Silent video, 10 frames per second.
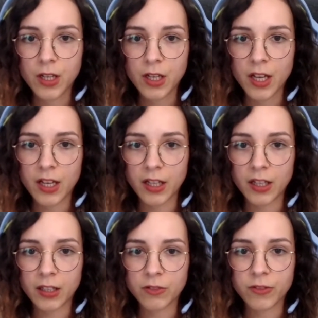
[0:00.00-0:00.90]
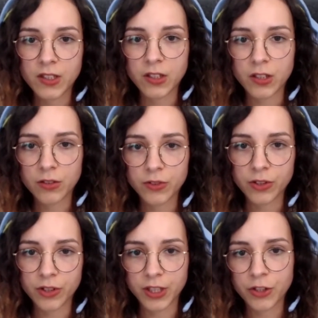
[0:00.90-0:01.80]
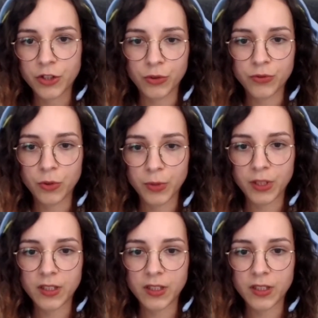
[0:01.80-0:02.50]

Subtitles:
And that's another issue for me.